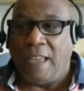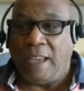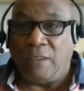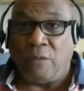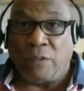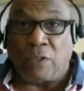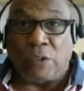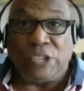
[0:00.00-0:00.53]

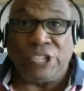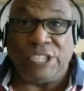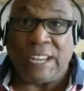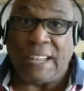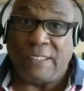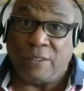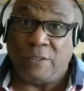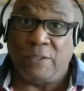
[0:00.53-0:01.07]
we've got
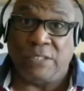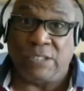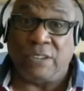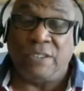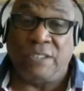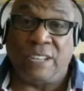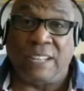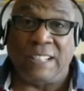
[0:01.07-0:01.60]
shadows
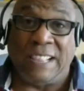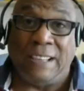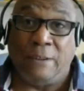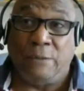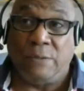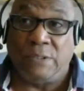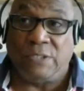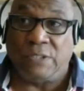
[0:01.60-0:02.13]
under
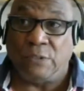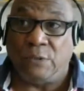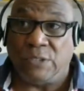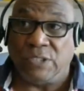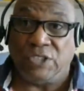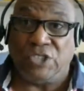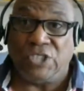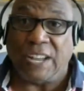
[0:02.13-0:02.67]
clouds, so
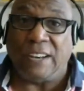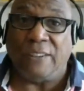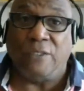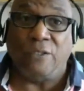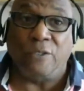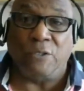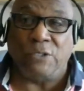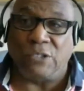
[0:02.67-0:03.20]
as a
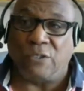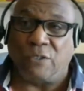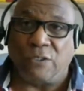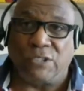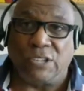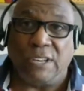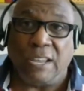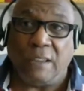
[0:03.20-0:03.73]
shadow goes
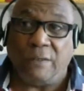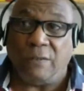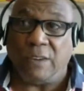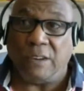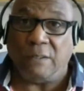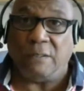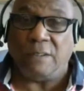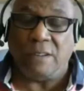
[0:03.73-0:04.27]
across an
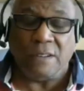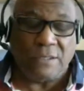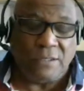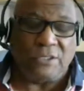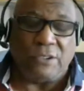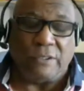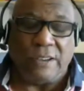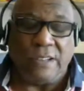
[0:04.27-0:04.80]
airfield,
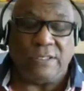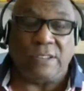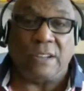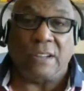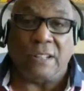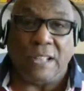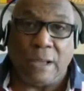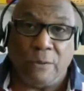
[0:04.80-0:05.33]
as a
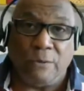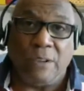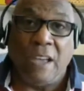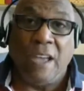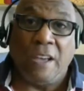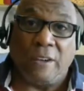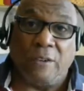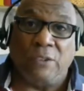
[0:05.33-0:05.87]
cloud
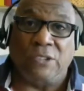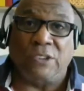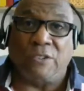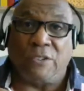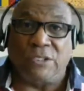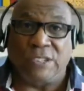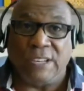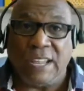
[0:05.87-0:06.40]
goes
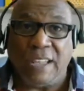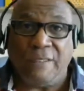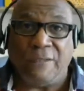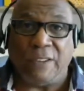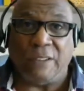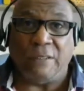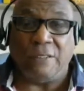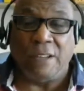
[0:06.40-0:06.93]
across an
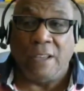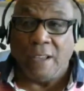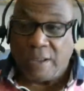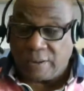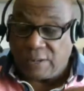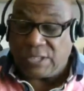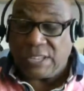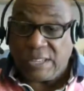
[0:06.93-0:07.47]
airfield,
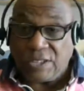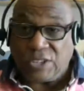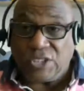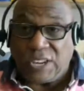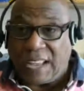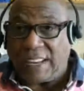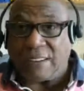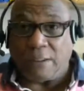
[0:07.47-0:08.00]
you see the
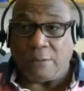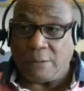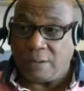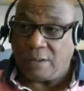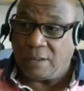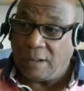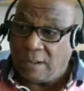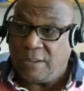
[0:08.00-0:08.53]
shadow
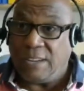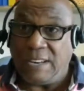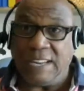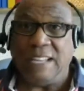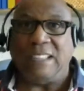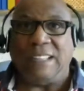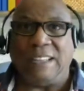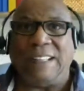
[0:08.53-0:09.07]

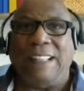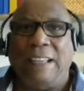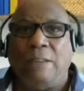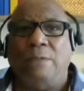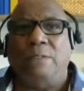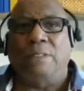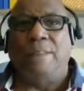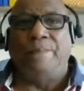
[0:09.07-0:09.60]
underneath the
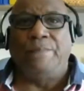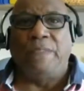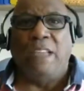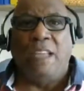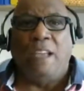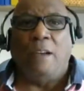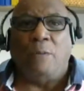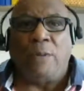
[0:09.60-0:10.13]
cloud.
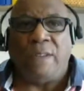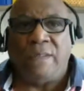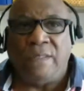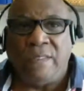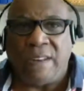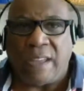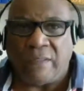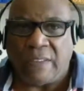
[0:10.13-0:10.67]
We've
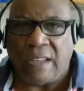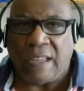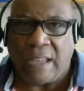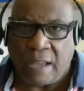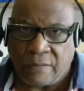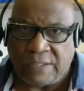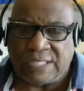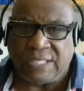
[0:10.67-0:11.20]
never
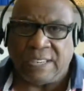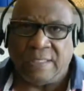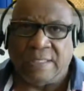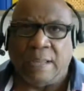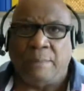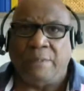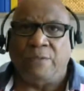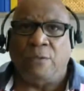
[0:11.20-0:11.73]
ever seen
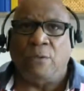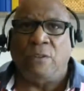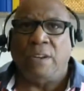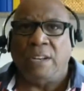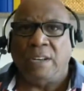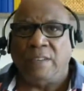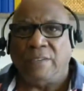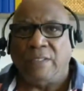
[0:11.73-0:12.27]
that before
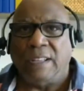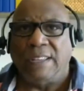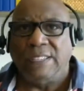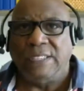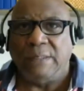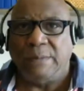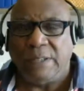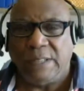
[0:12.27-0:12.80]
in a flight
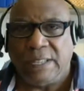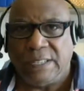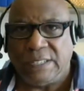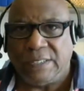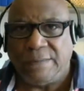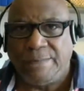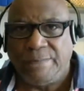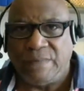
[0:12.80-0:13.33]

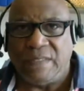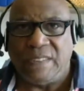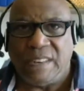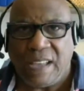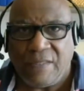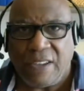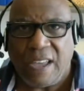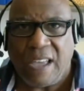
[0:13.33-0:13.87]
simulator.
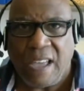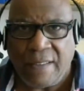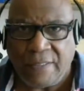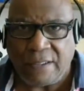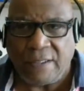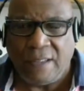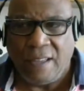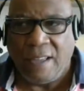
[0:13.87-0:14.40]
Never
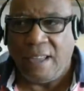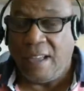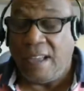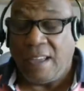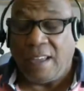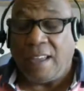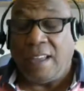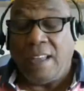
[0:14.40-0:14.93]
ever.
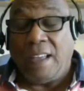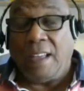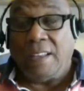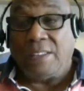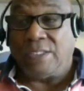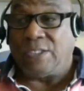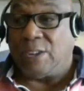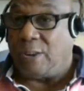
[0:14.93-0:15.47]

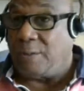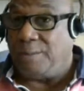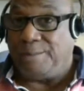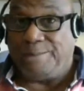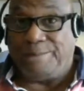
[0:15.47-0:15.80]
So,